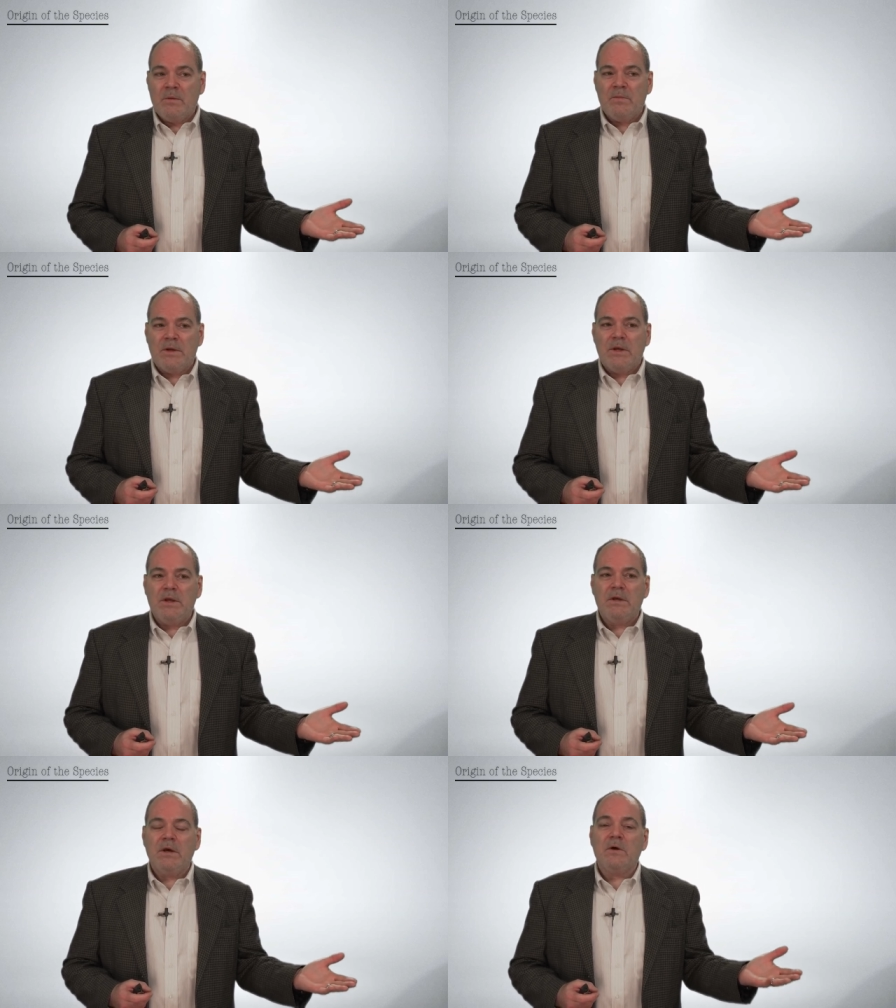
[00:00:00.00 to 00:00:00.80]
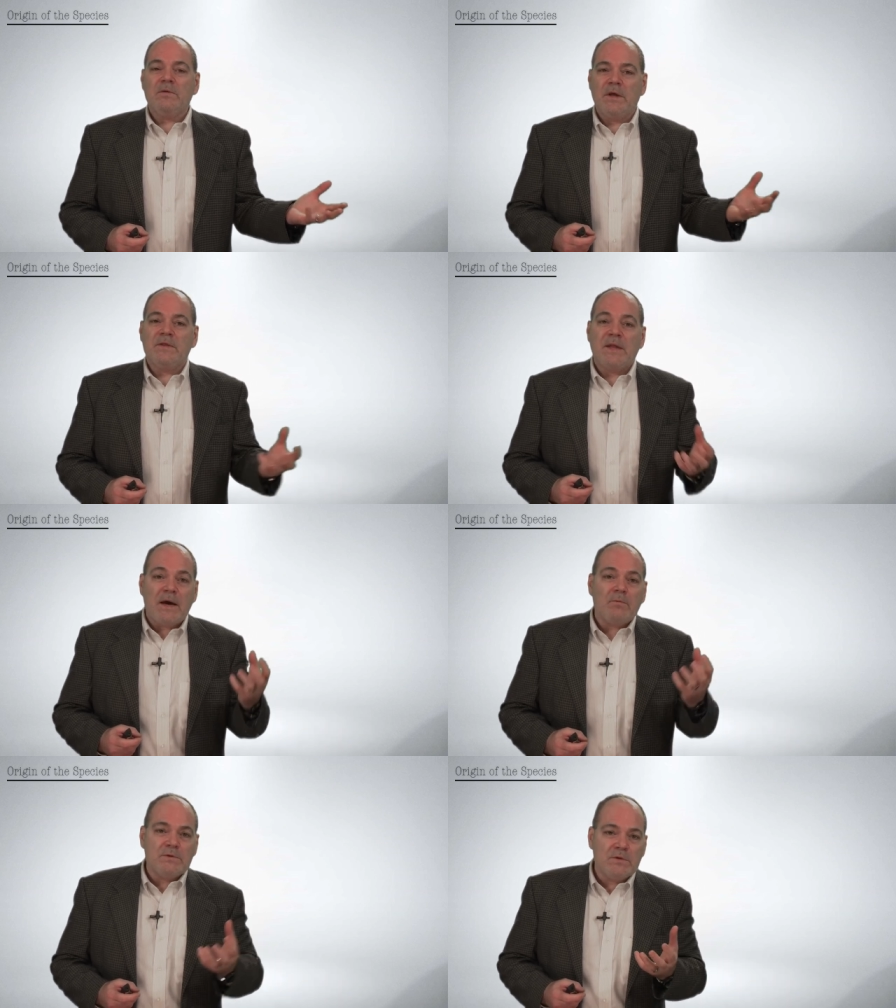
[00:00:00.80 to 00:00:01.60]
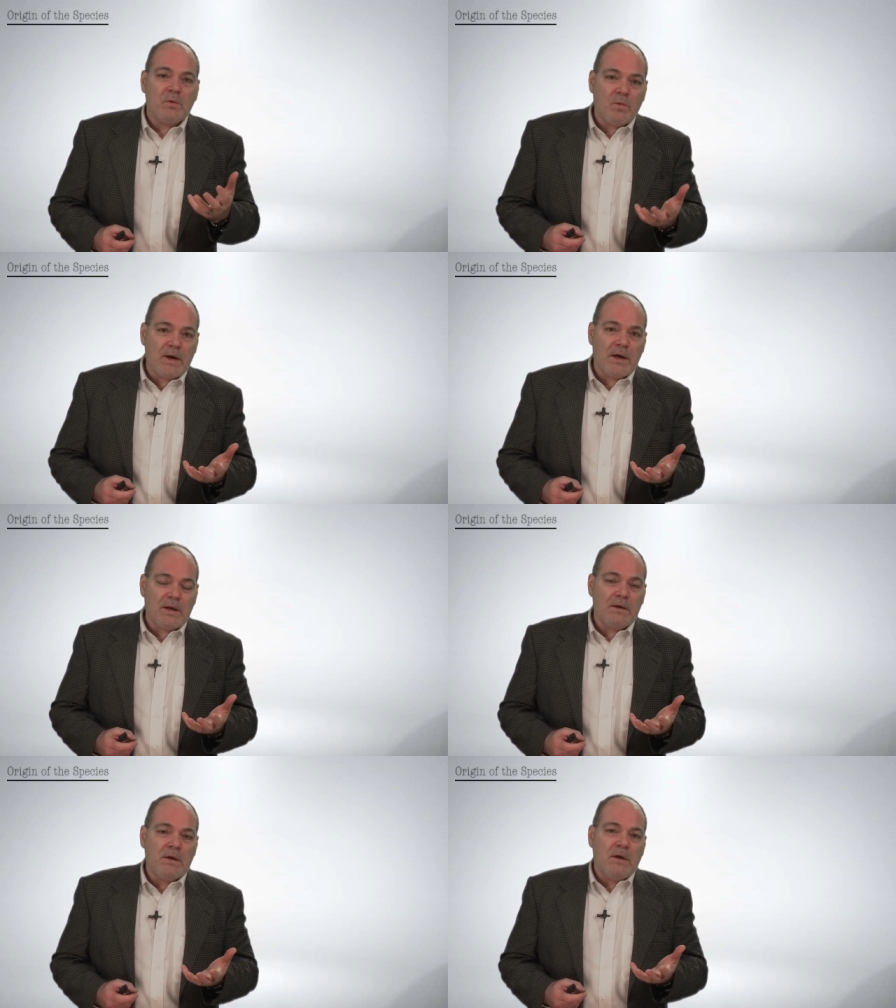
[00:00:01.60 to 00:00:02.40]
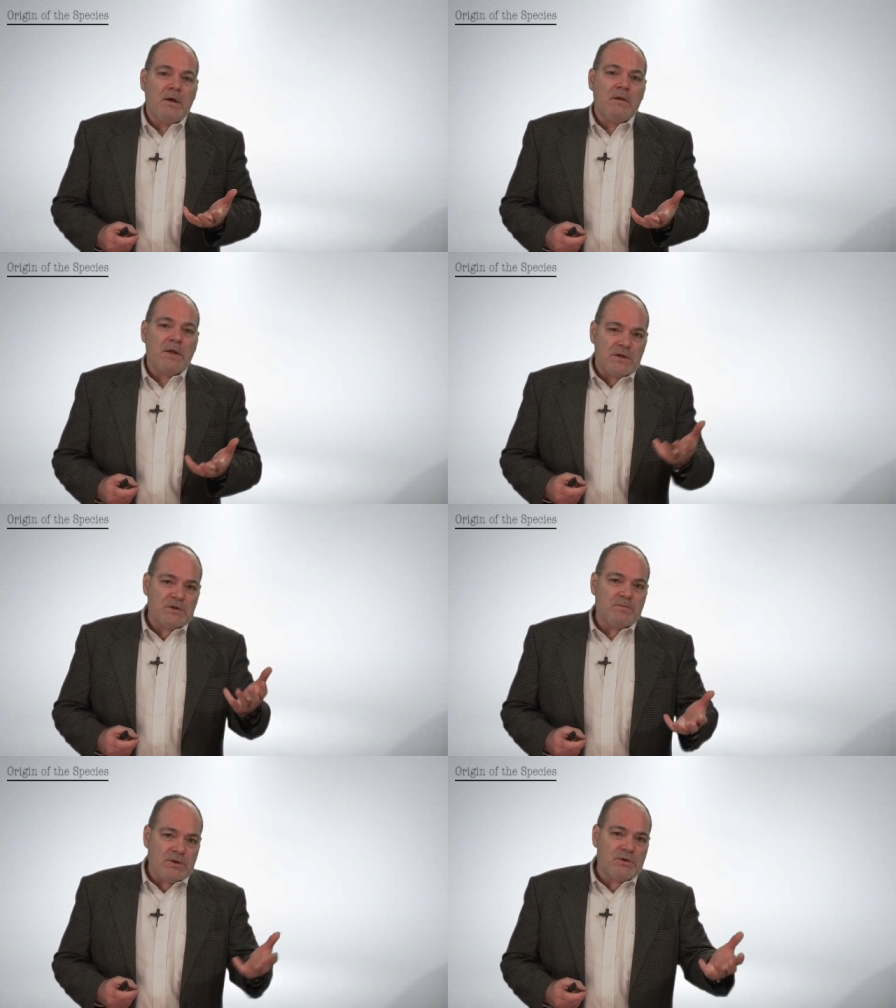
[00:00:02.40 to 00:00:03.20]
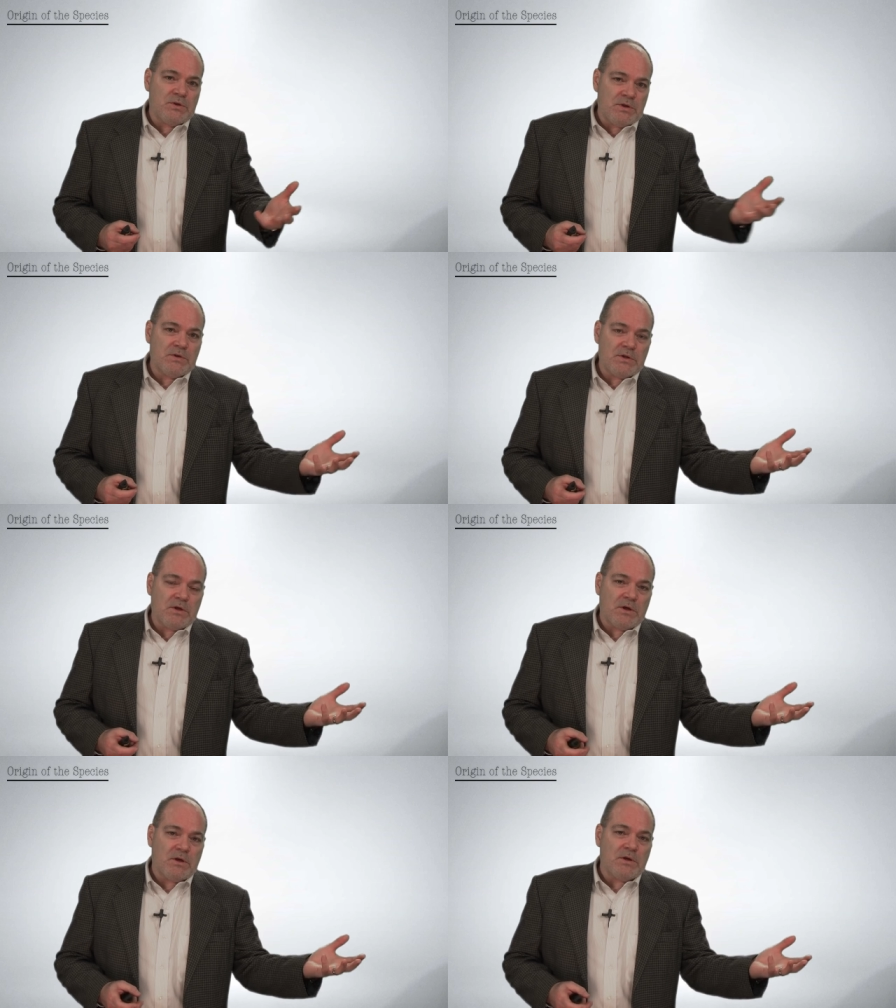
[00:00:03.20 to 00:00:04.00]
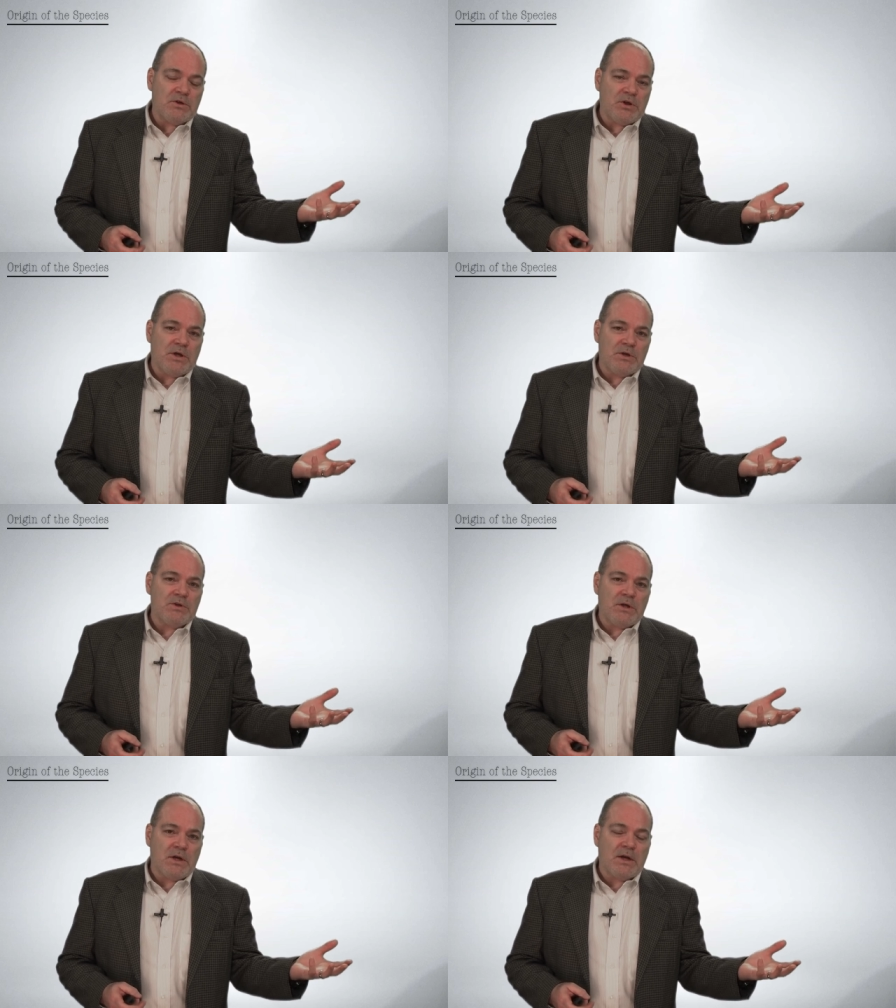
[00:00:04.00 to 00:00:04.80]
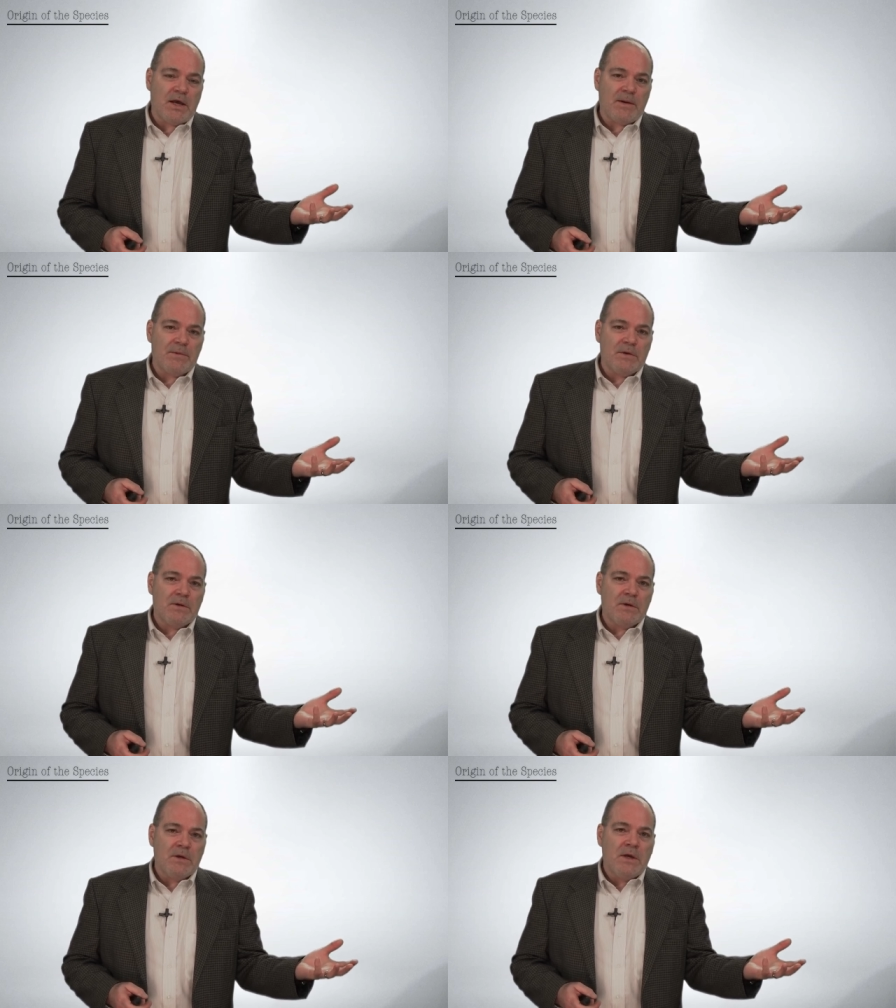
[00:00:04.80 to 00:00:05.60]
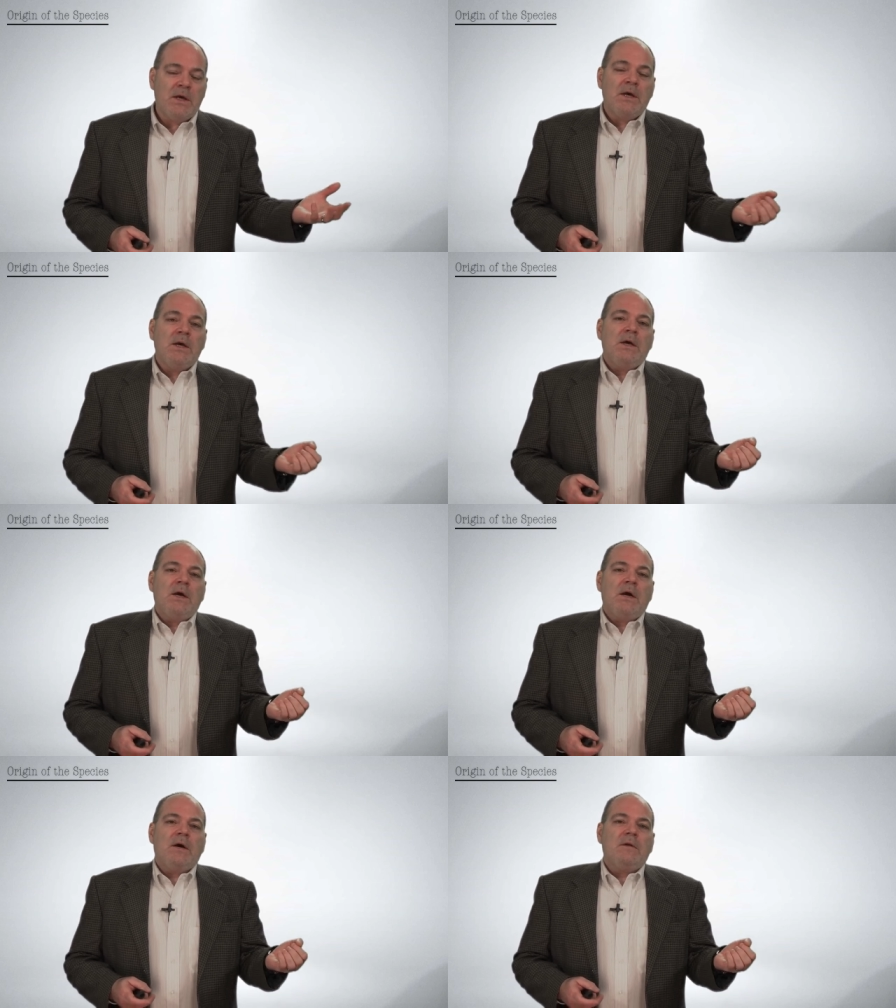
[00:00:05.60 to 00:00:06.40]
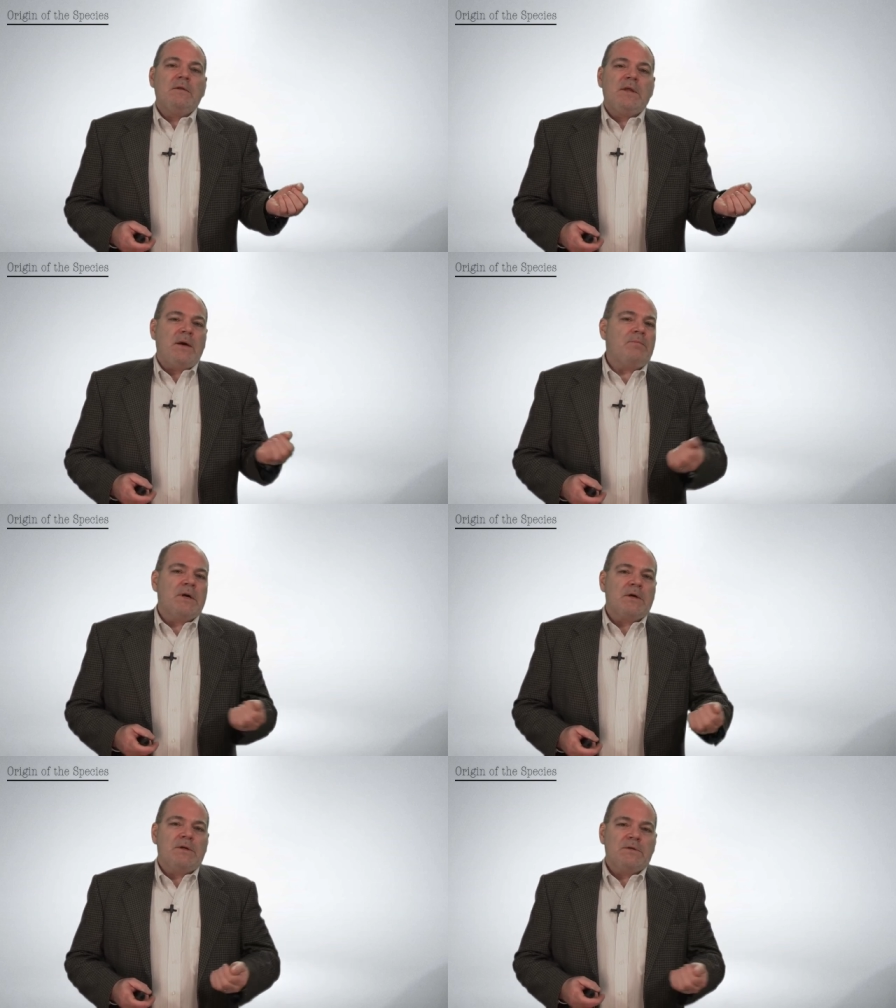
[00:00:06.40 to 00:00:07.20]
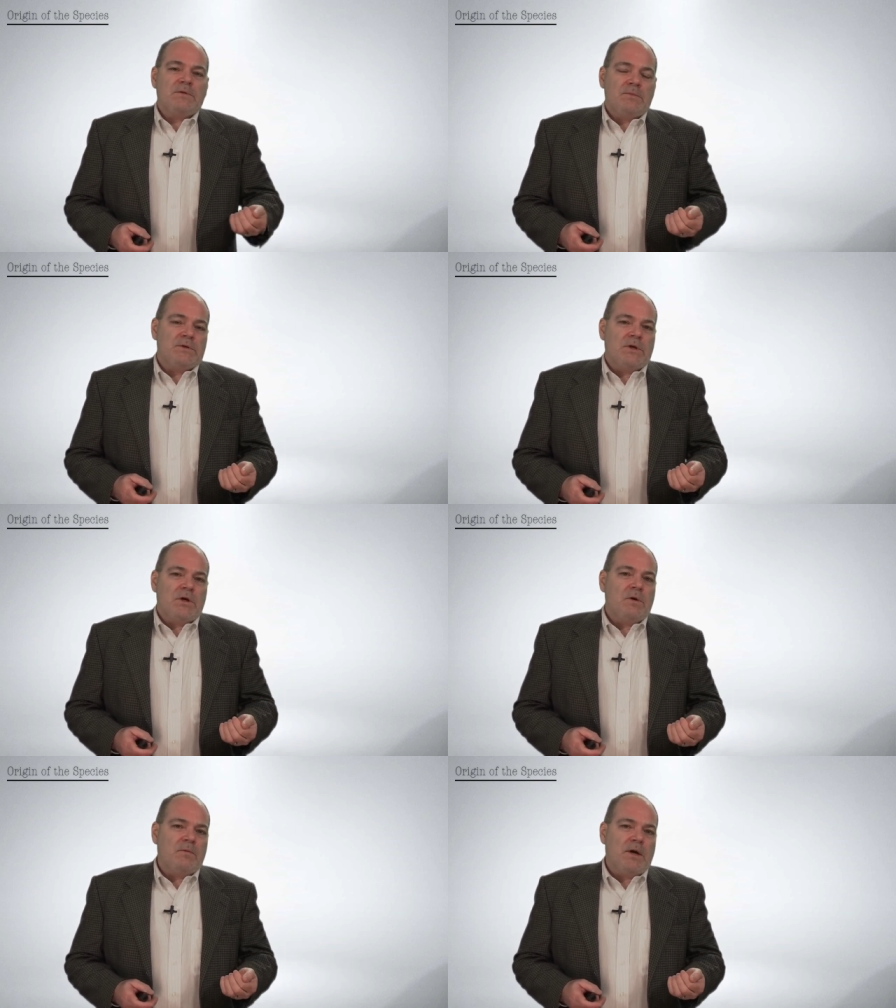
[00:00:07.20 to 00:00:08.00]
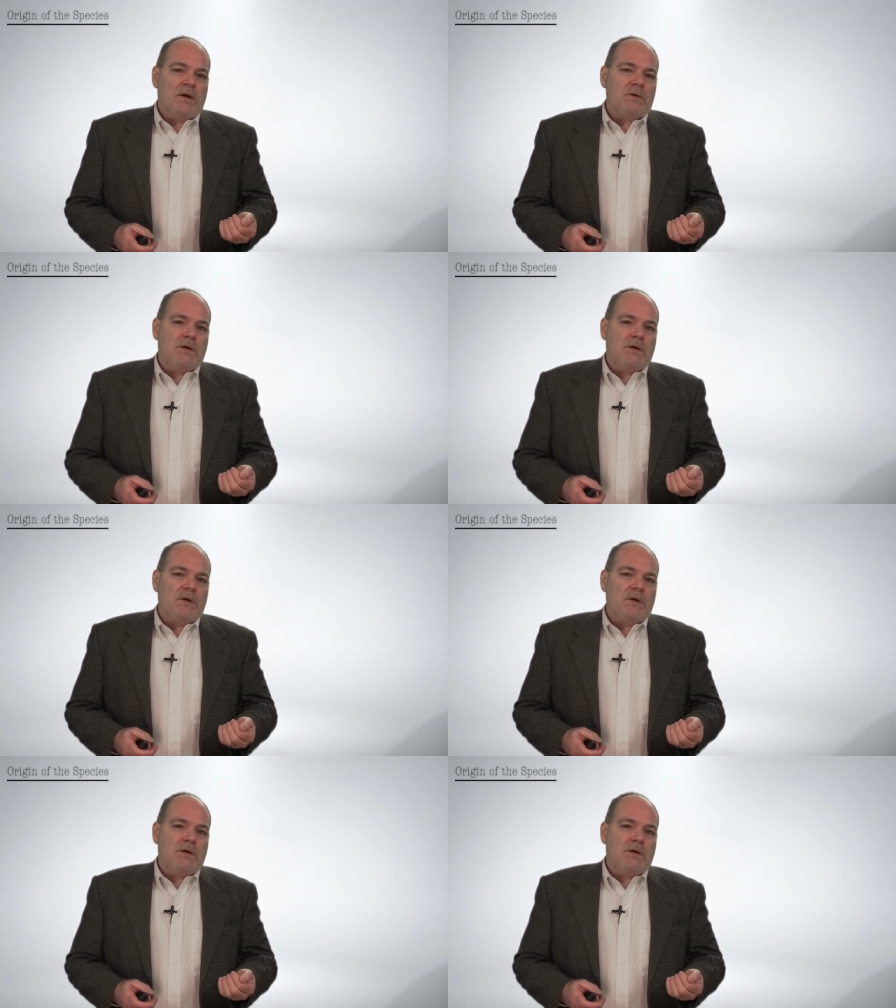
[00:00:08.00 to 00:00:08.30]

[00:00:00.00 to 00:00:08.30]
But he held that that was the way that species uh, changed and adapted. Uh, that mechanism is incorrect,